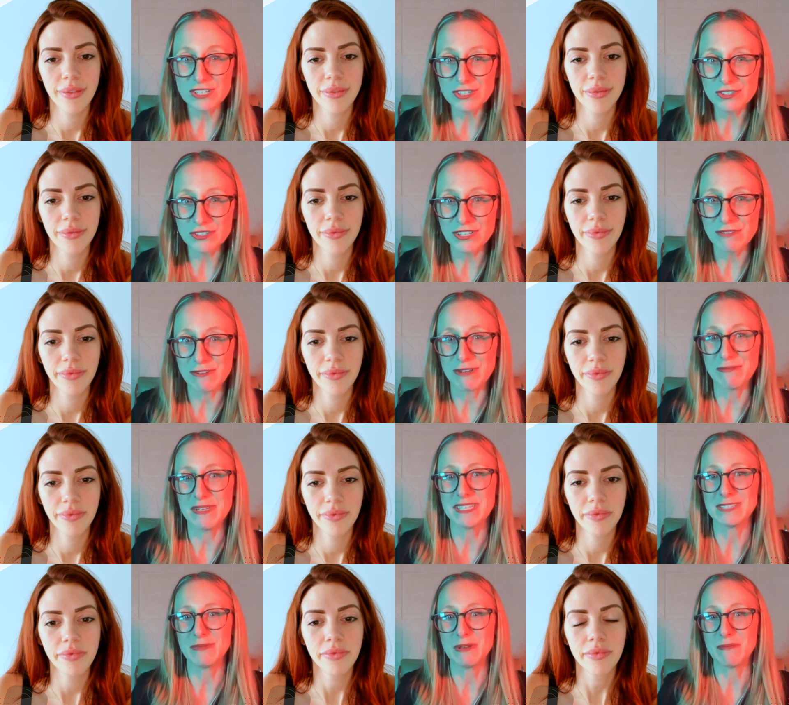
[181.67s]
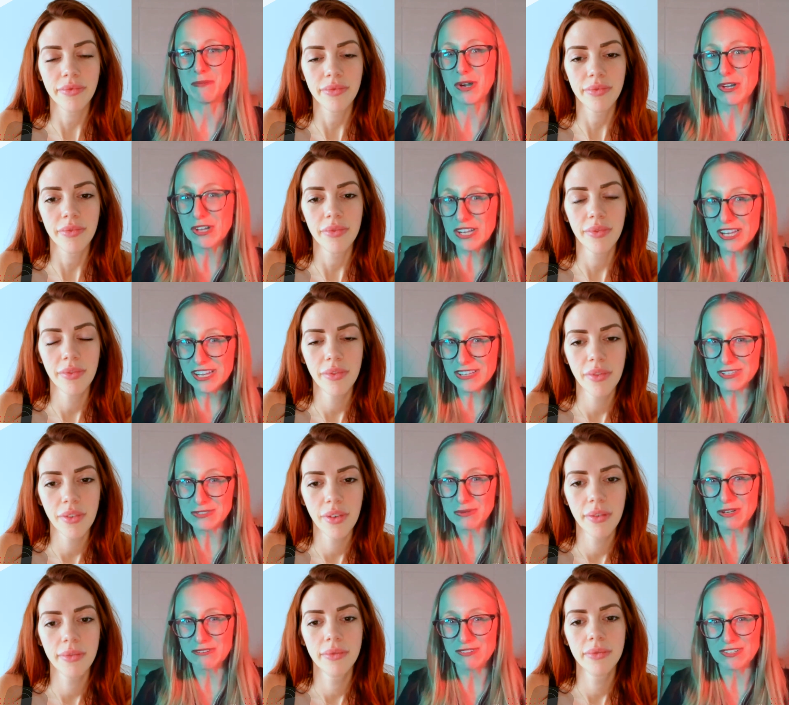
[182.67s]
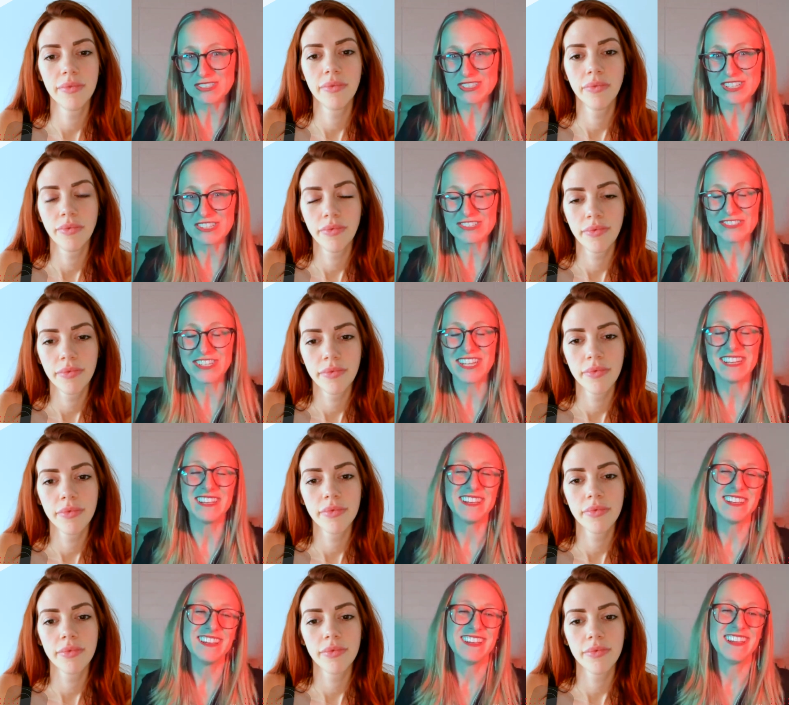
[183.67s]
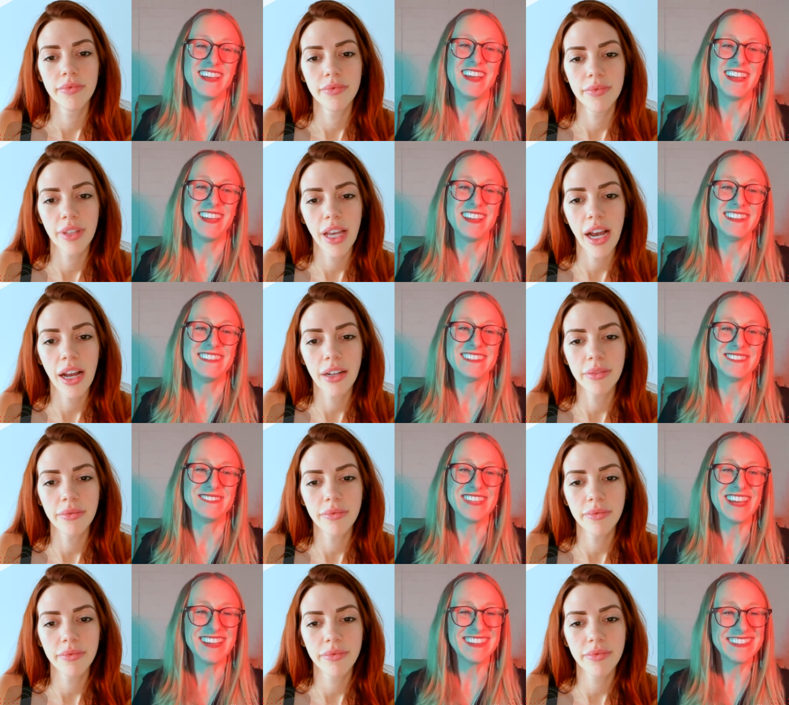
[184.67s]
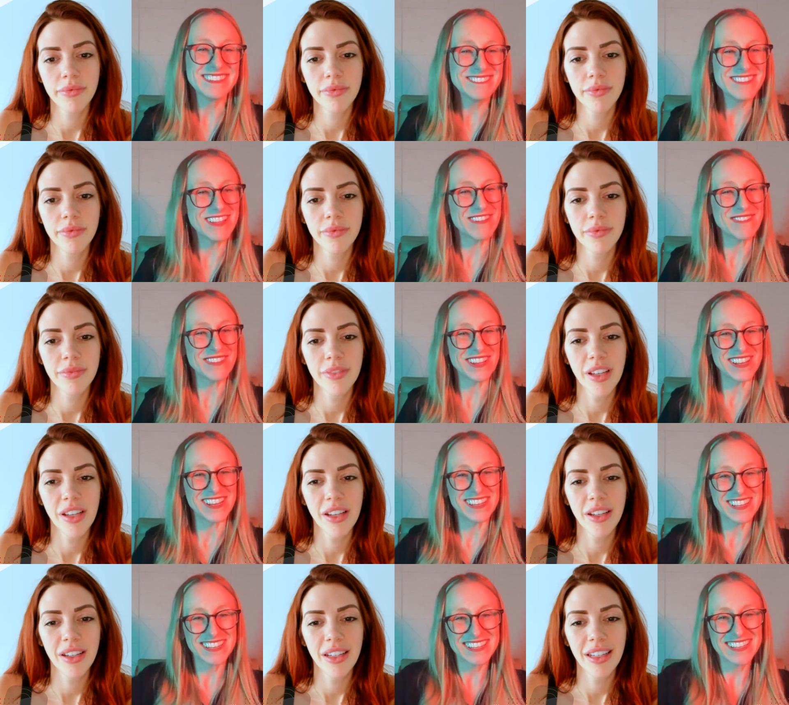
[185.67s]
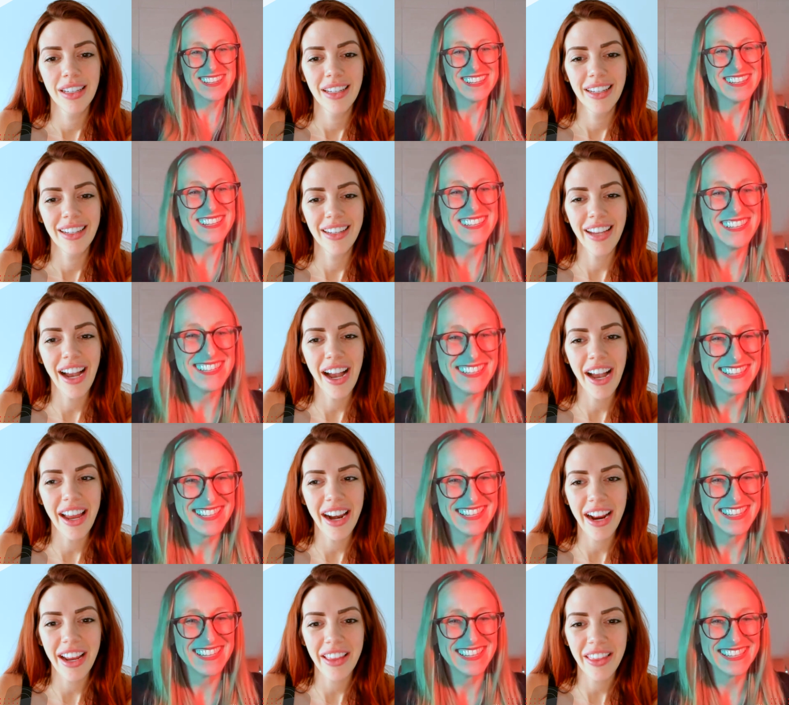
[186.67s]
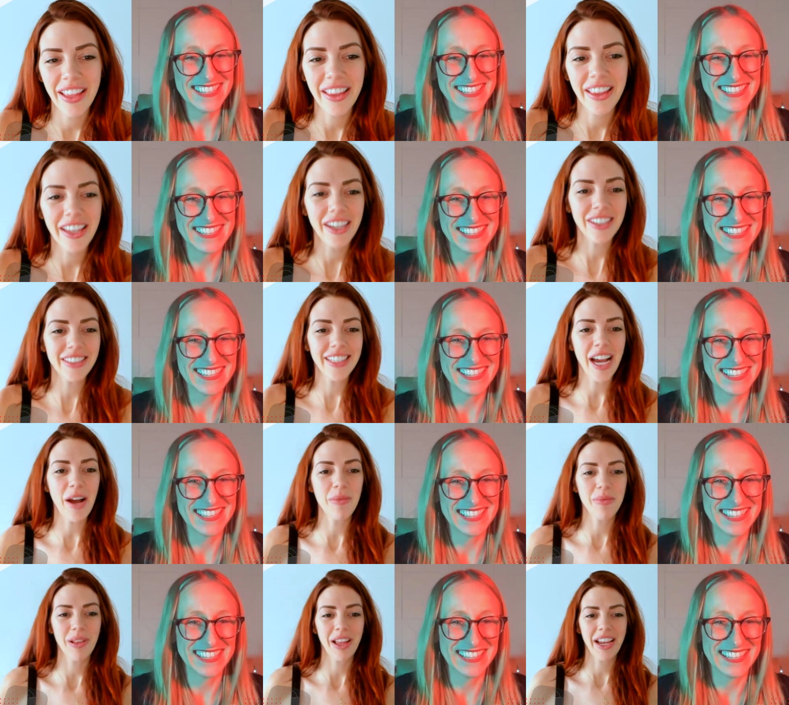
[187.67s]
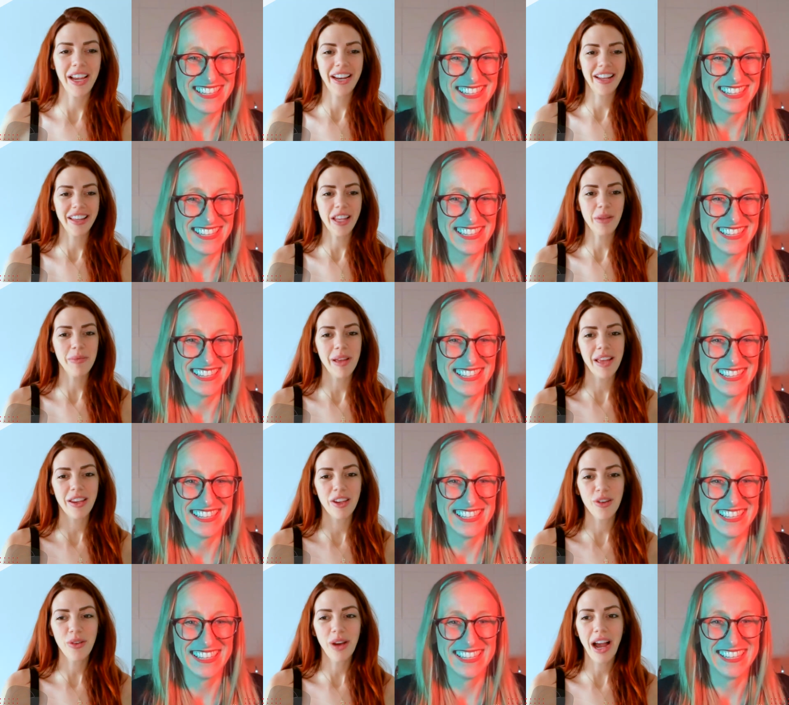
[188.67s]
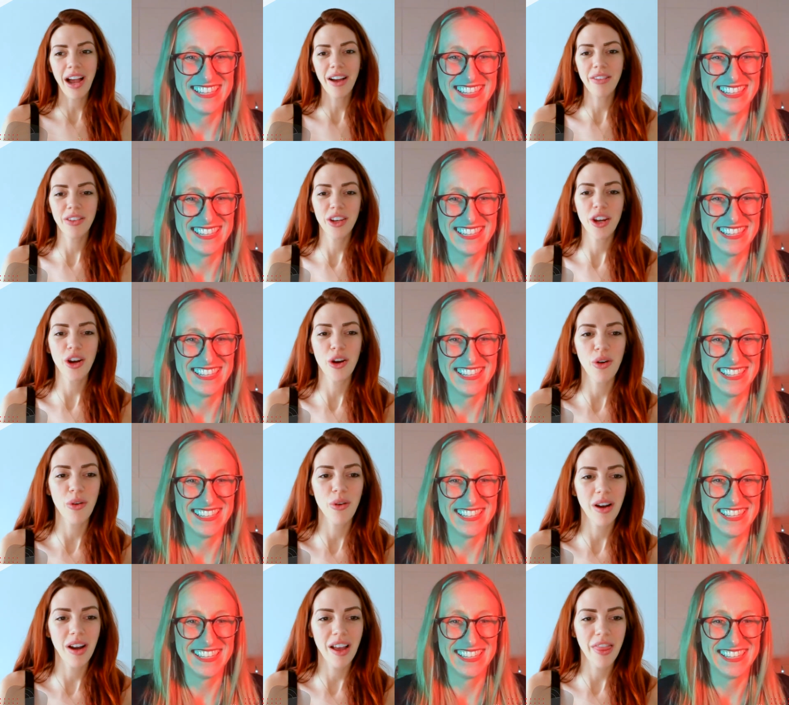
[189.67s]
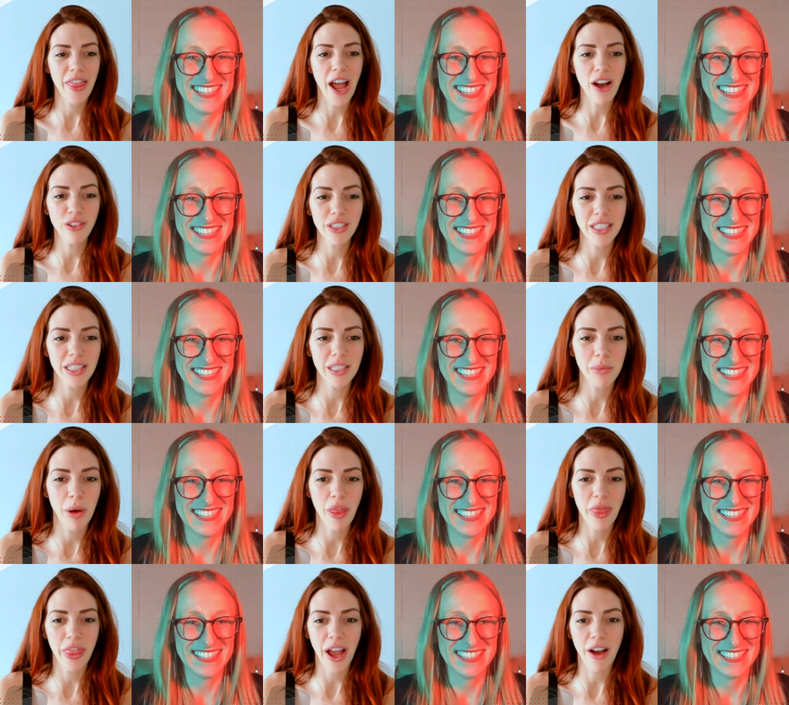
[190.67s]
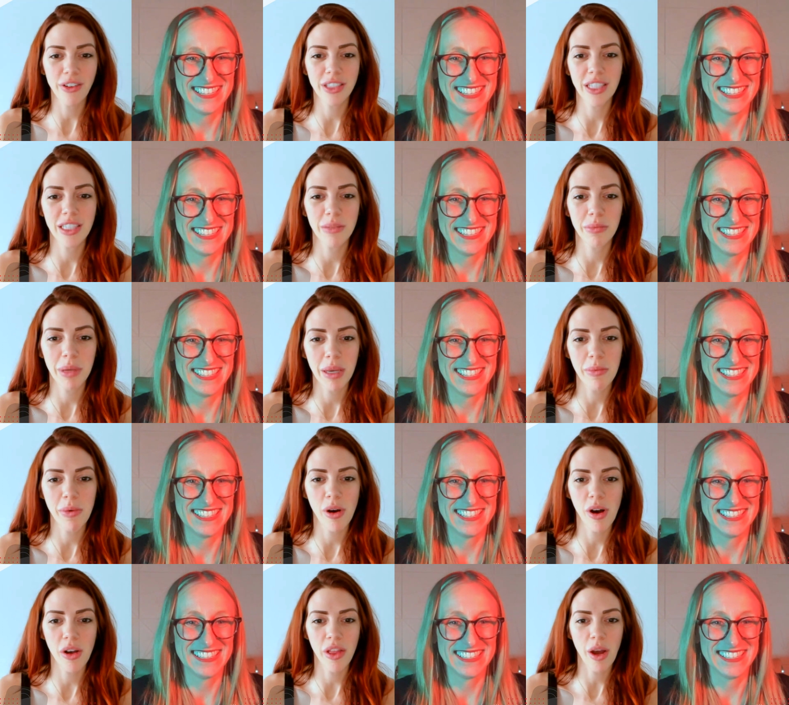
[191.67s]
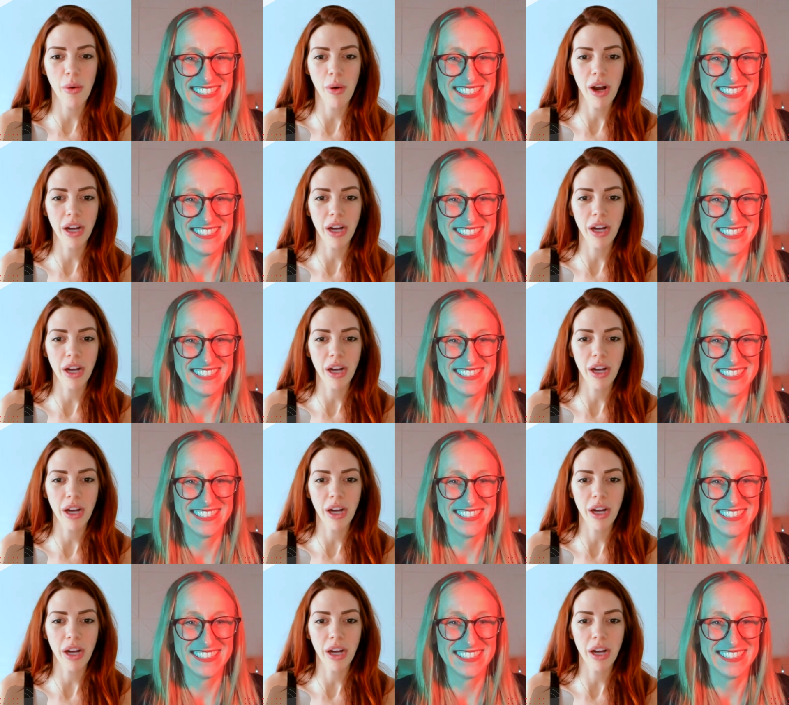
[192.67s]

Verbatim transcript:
Speaker 1: century, what it means to be in marketing in the 21st century. And yeah, yeah we have fun.
Speaker 2: Yeah, and I think that you're downplaying a little bit. You have, you know, thousands upon thousands of people that